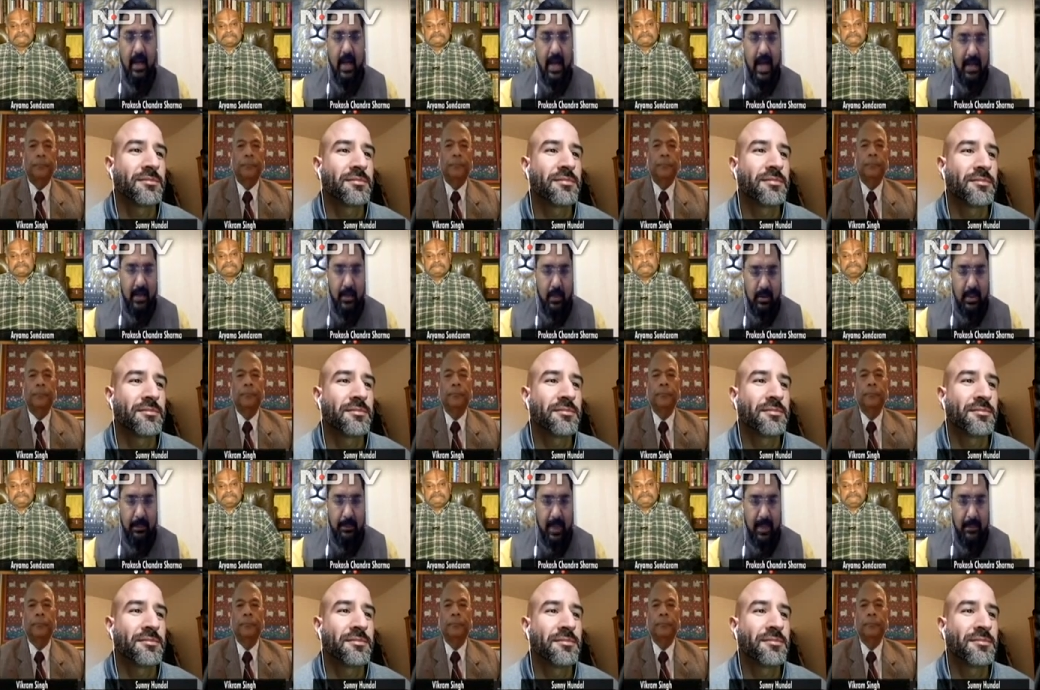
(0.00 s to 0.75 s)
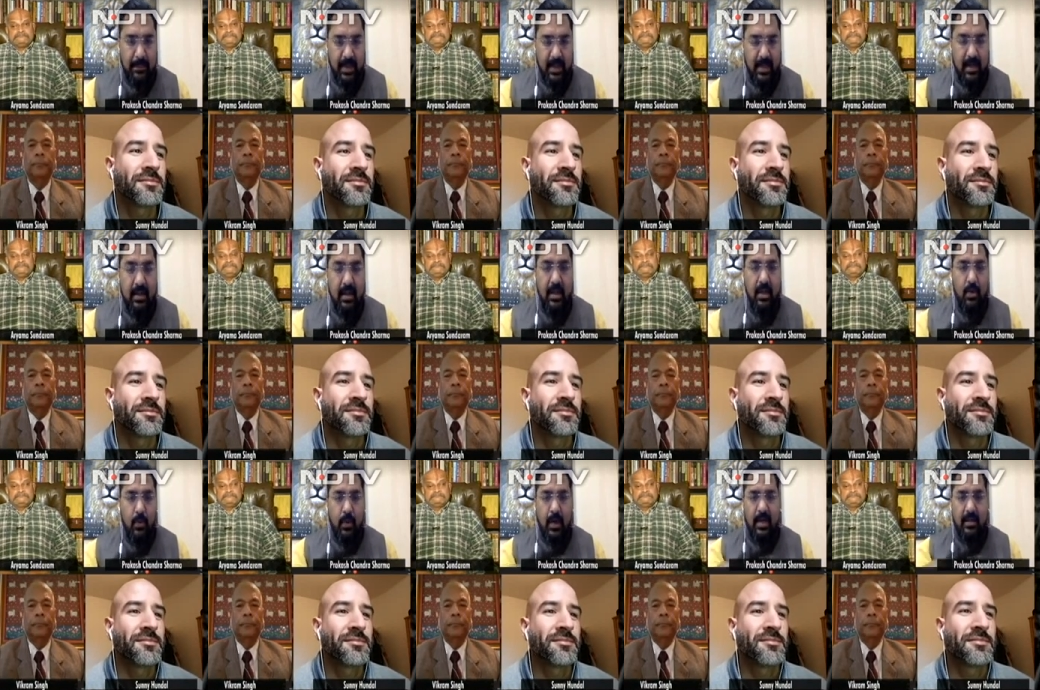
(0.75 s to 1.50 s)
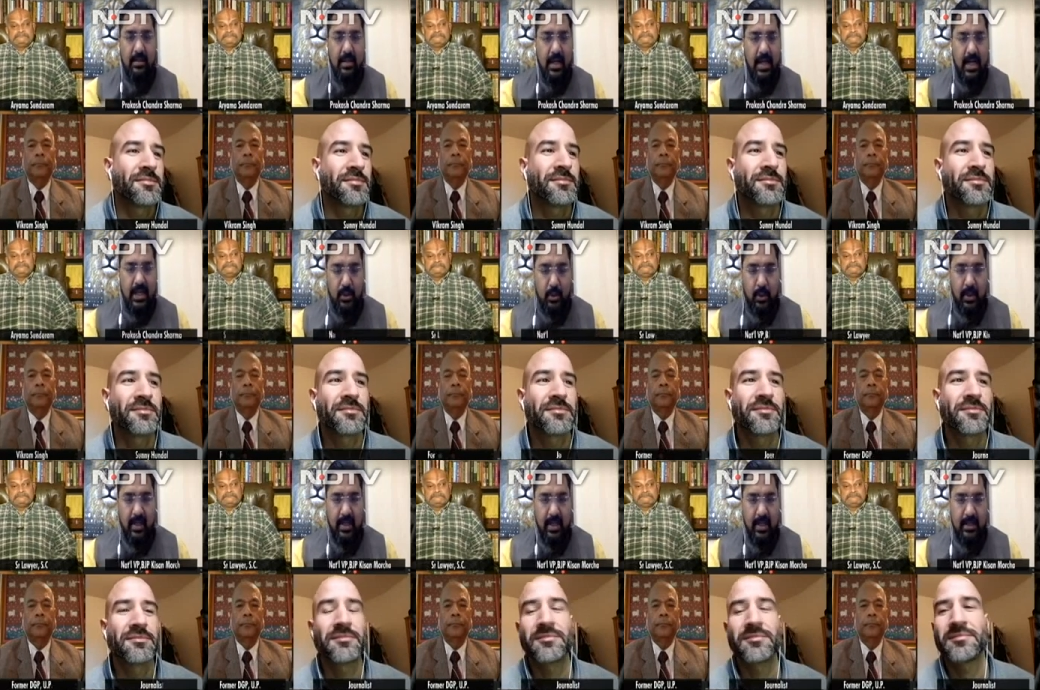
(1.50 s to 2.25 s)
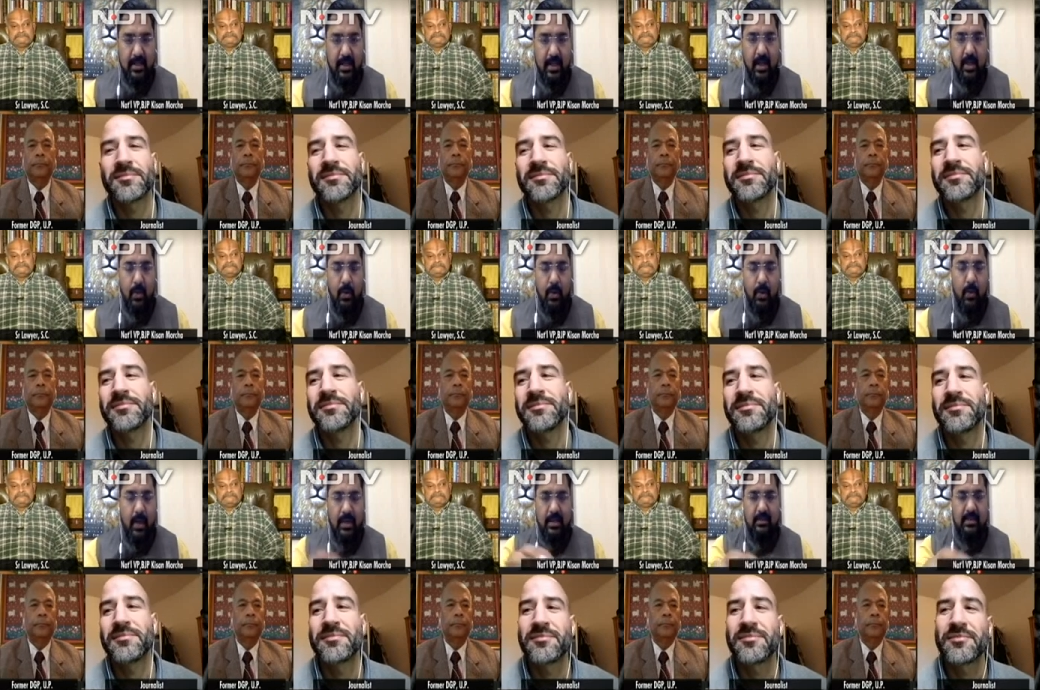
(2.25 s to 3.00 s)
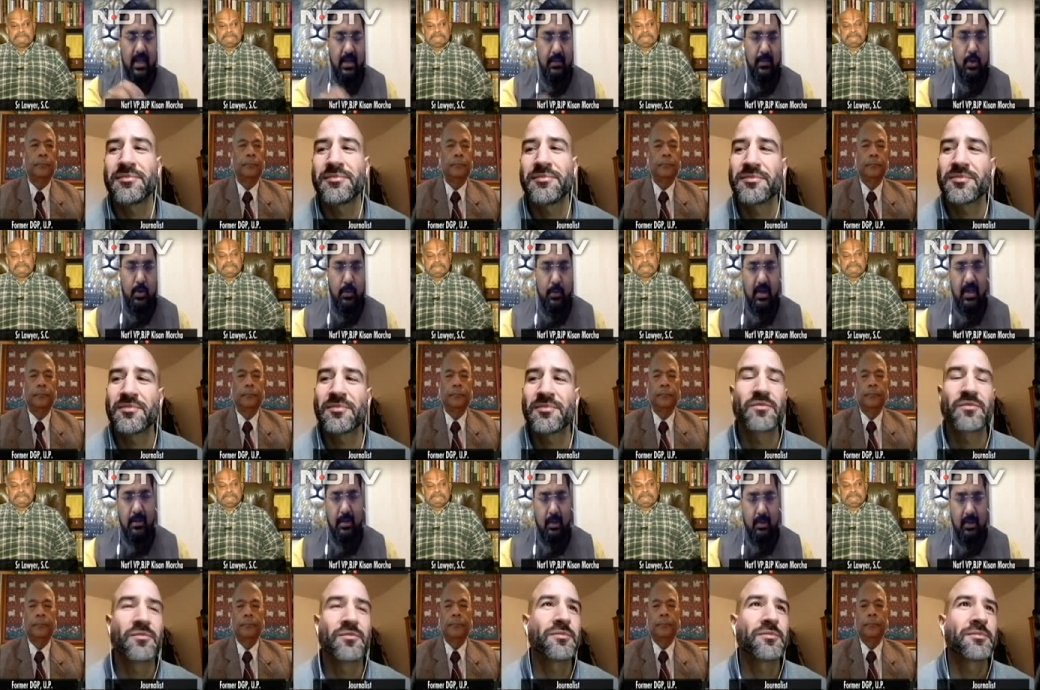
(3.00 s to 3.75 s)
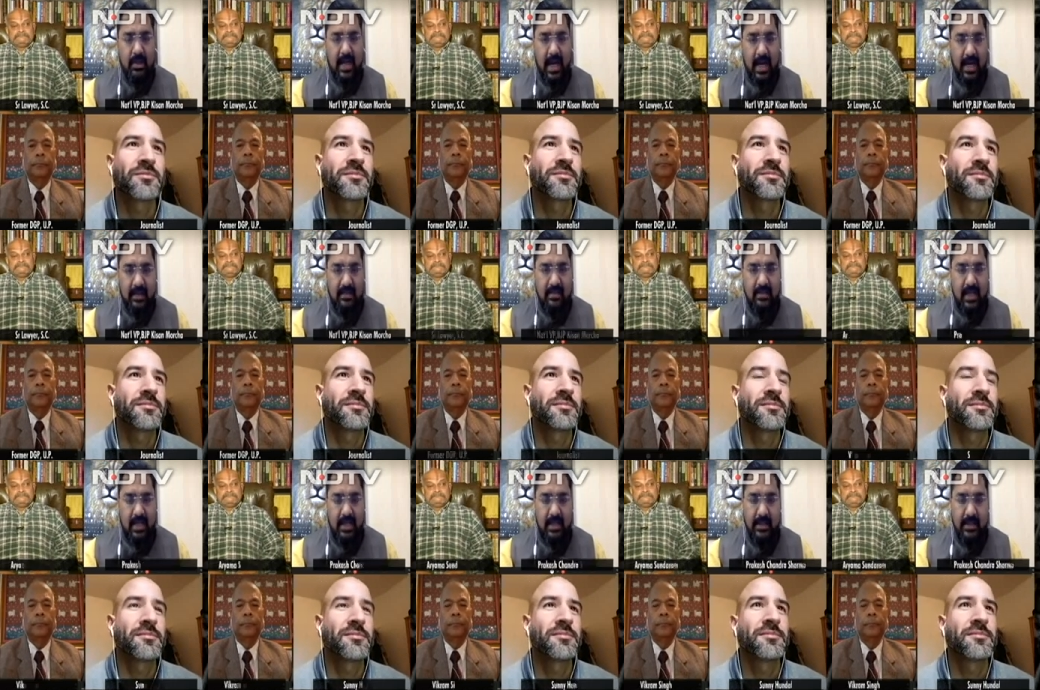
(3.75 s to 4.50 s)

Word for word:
Speaker 1: I okay. know the people, what they are doing it. What okay. is their okay. Let me ask Prakash.